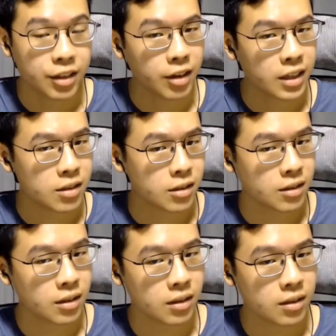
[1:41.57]
Christ
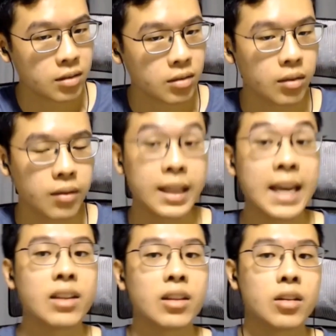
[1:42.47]
Jesus,
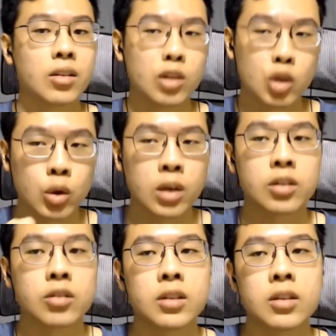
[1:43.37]
then you are a
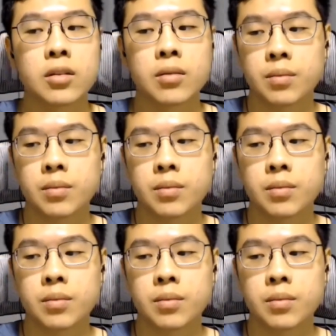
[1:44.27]
Christian.